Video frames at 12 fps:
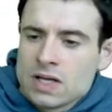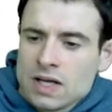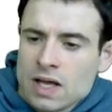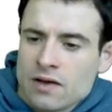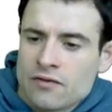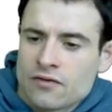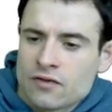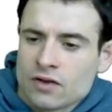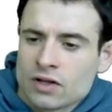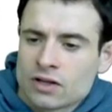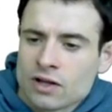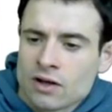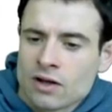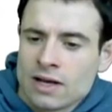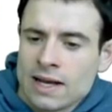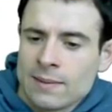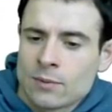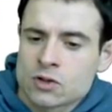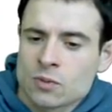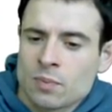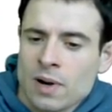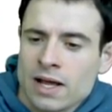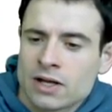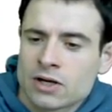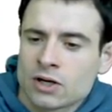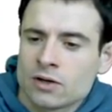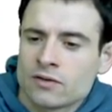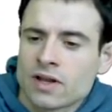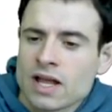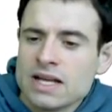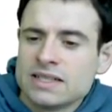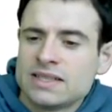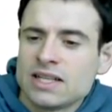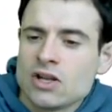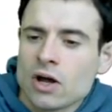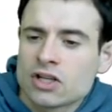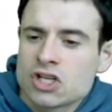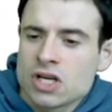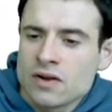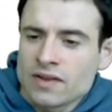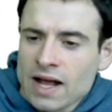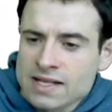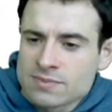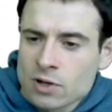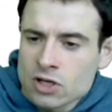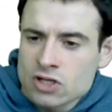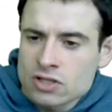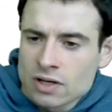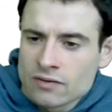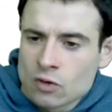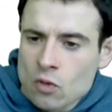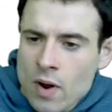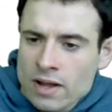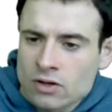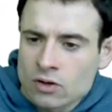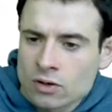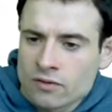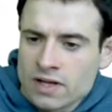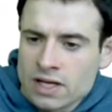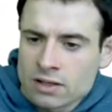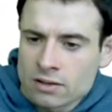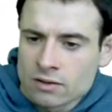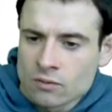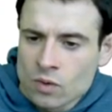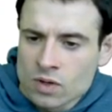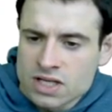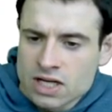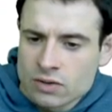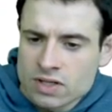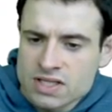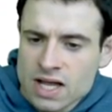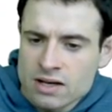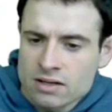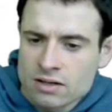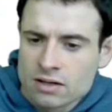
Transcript: If the labor supply curve did not shift as much, if the red curve here was here instead,